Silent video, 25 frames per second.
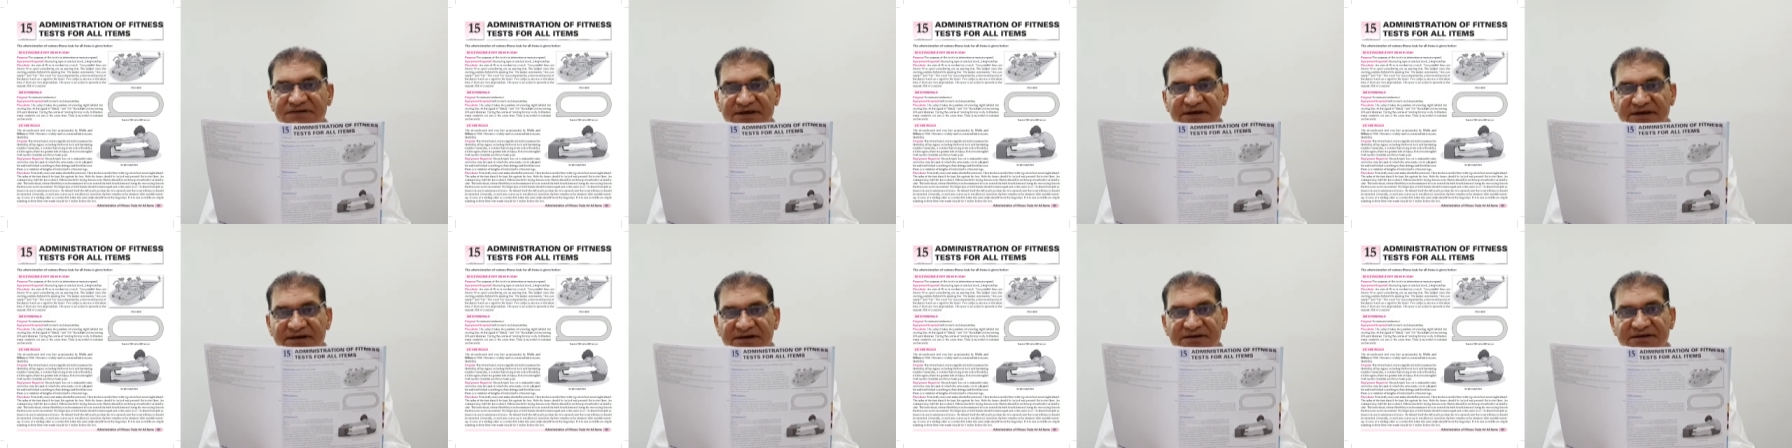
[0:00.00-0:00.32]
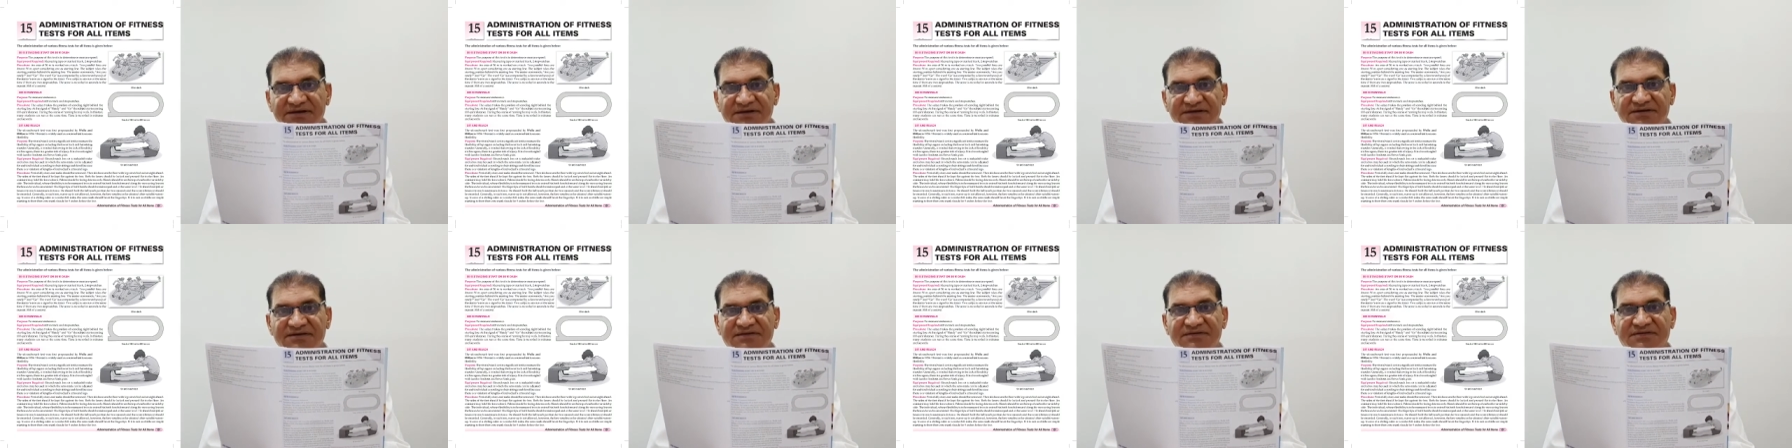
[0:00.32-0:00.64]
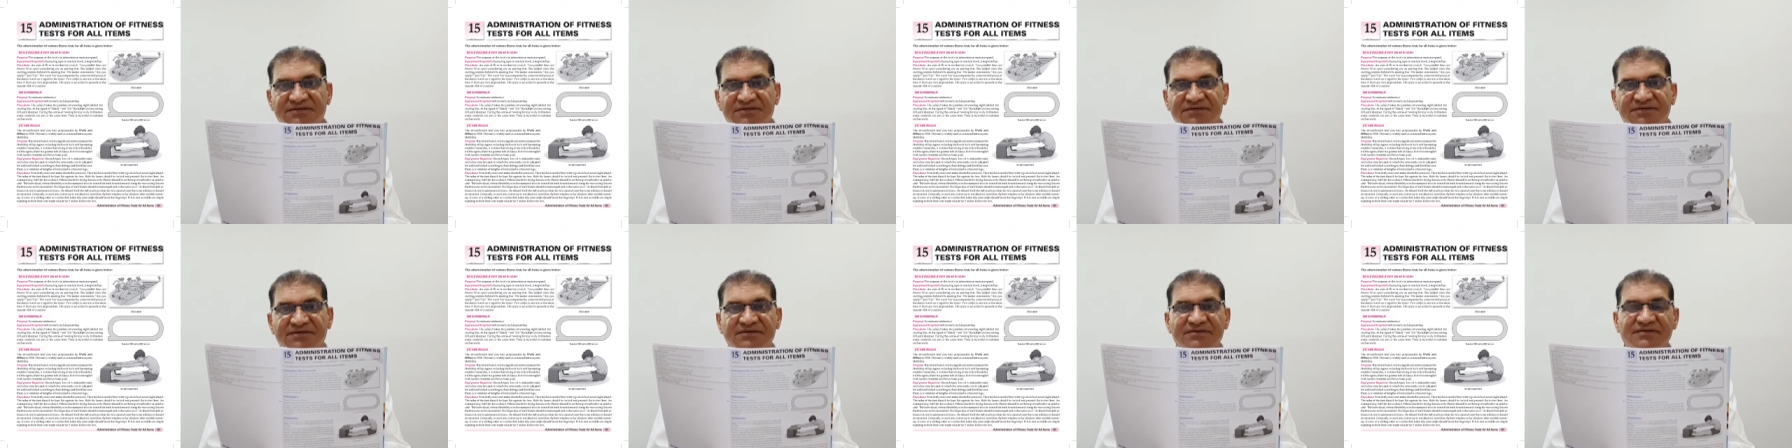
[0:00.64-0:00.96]
here
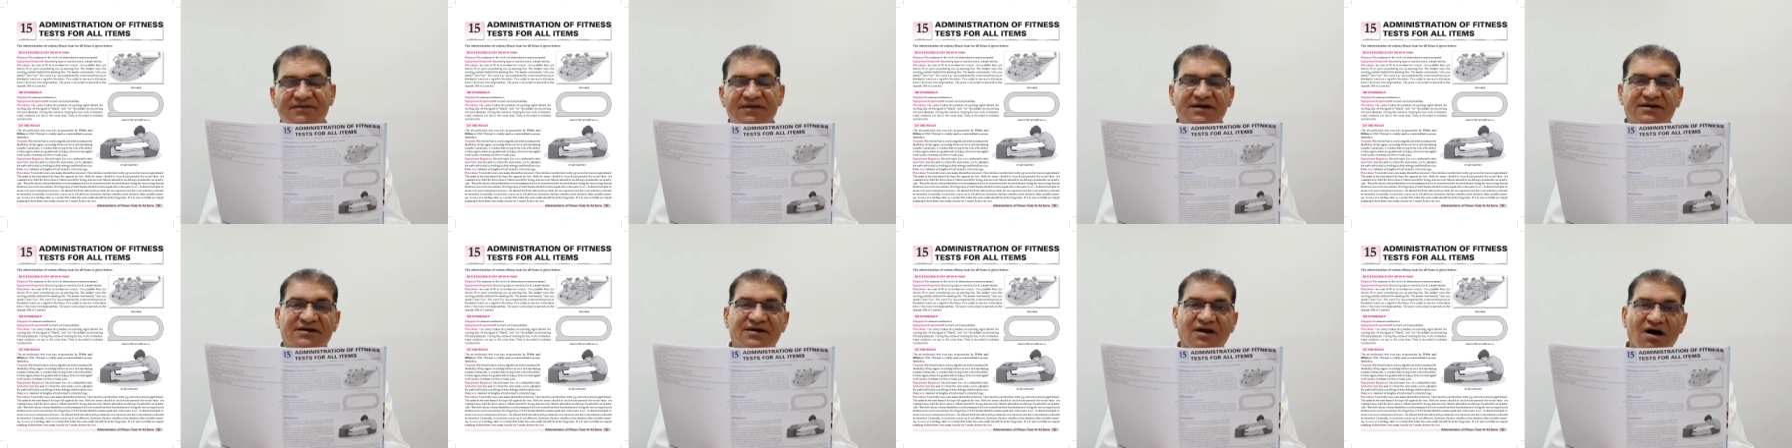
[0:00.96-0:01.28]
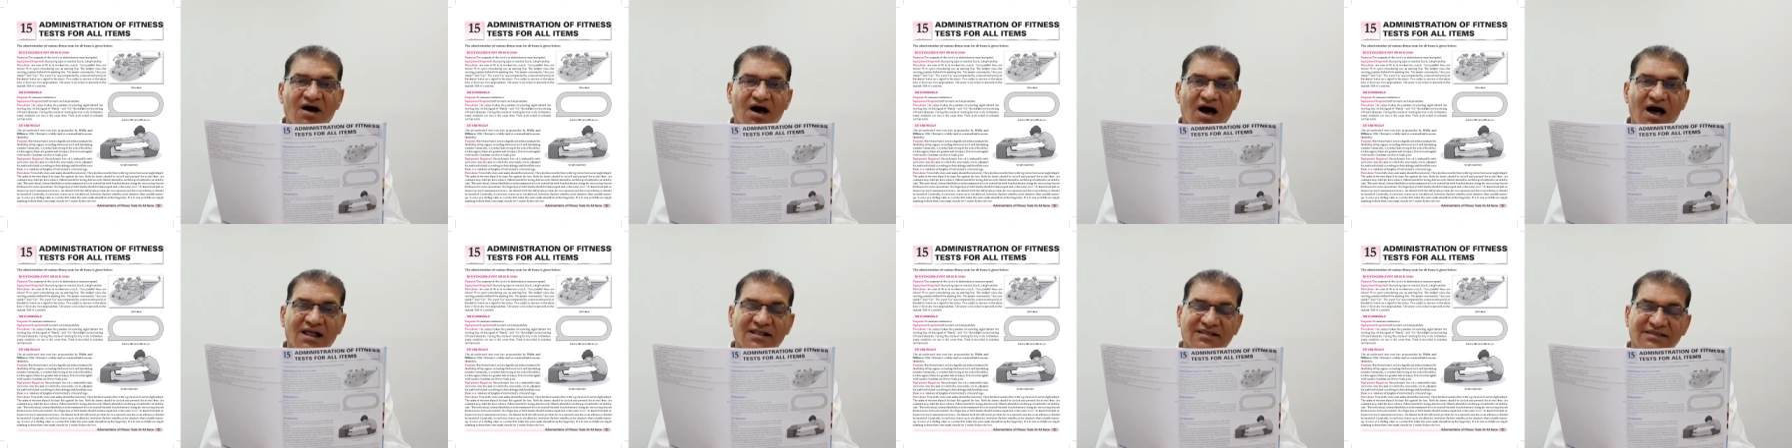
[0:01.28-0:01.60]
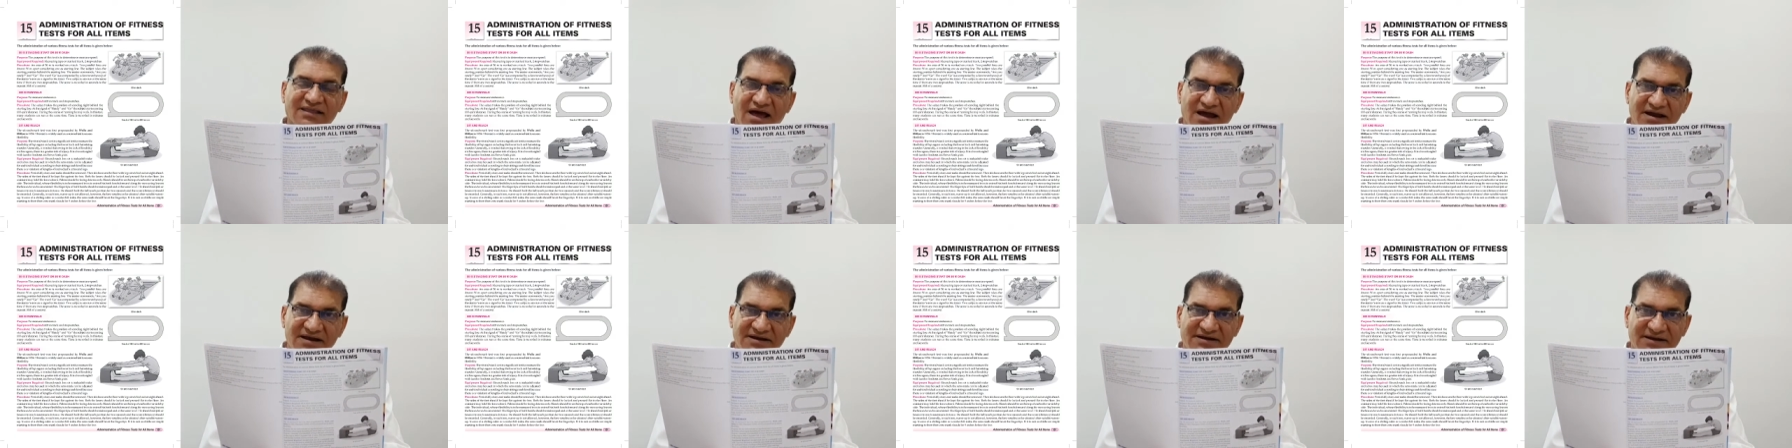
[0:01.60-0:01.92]
that all
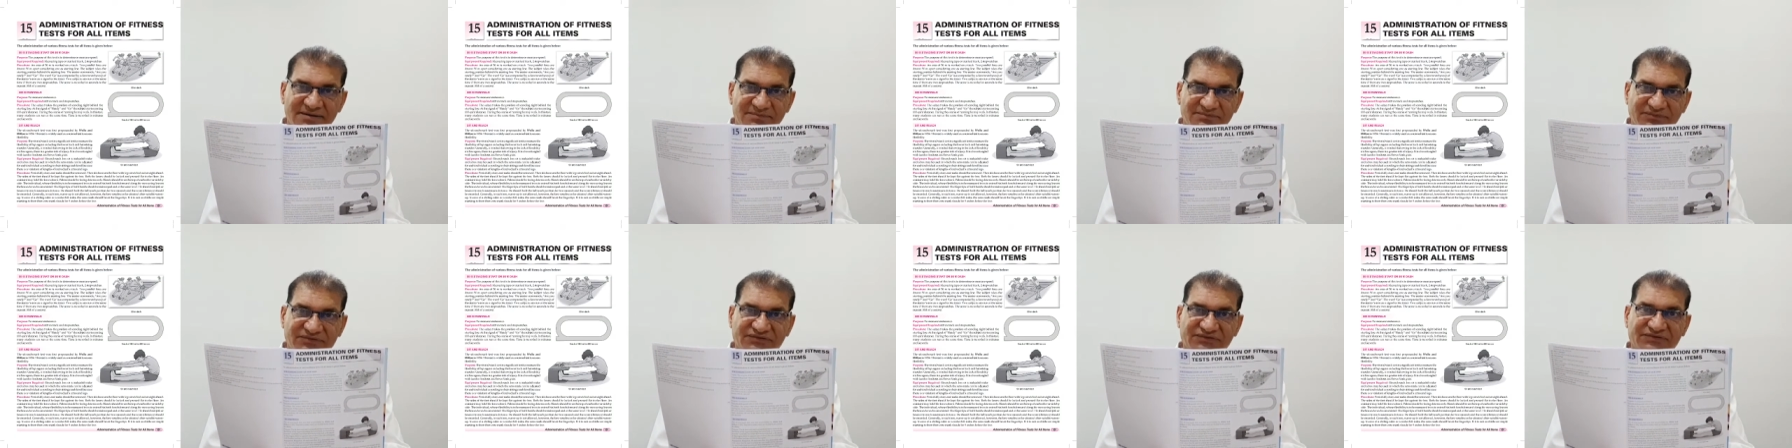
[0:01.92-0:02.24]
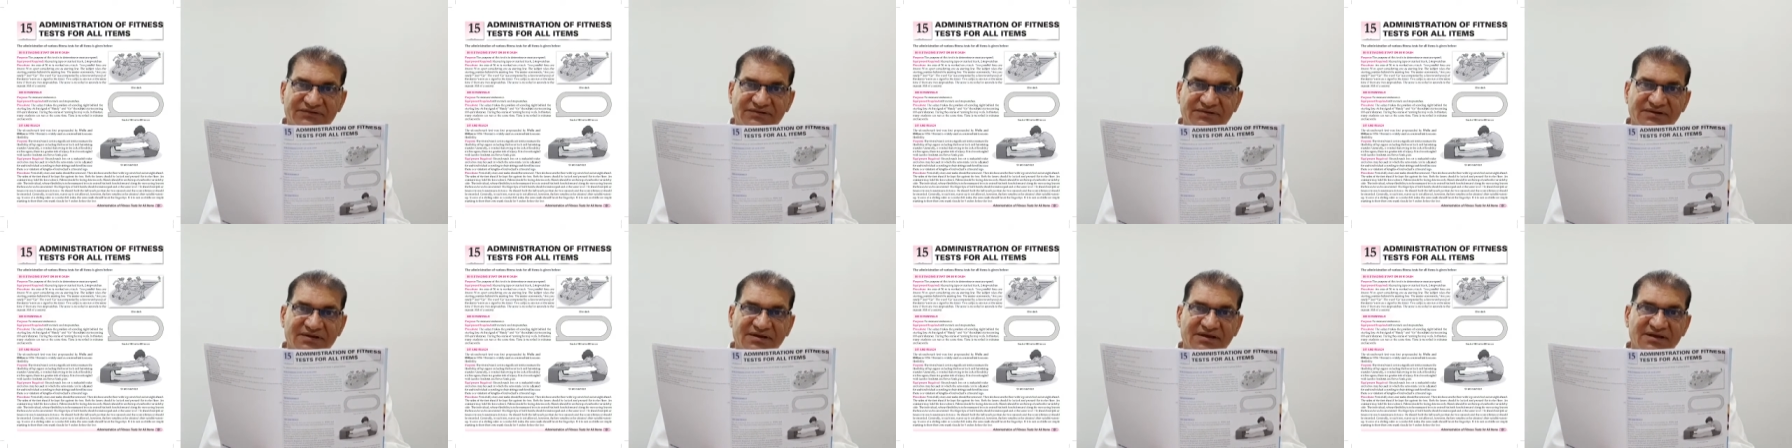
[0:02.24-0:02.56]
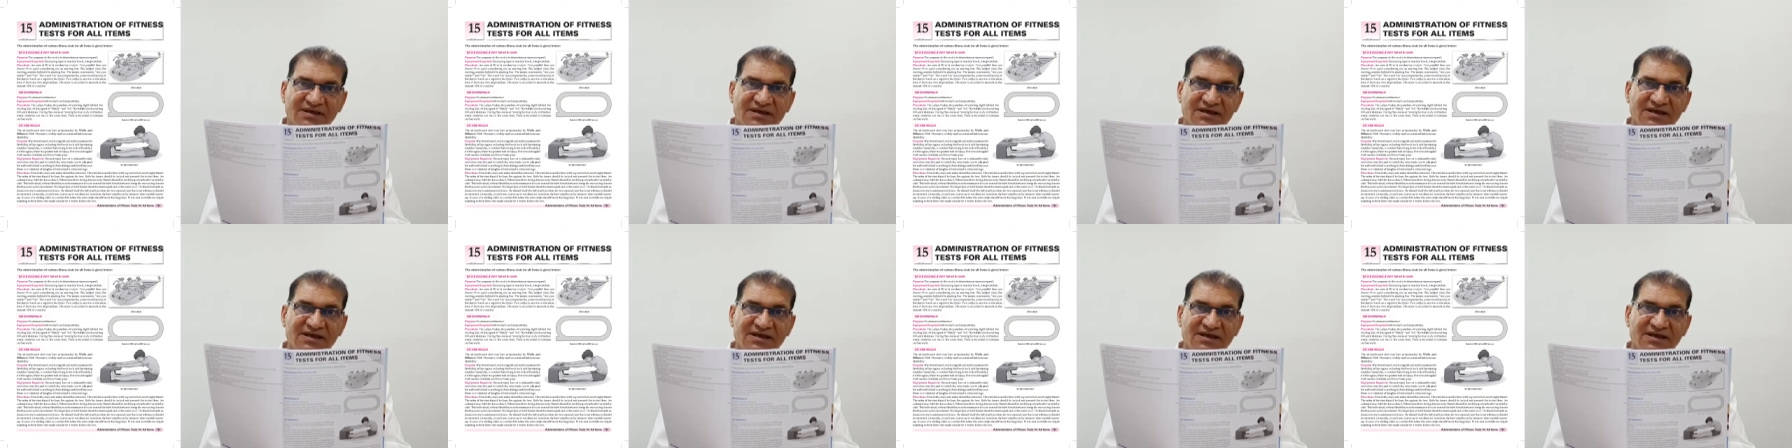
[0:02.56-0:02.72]
the items,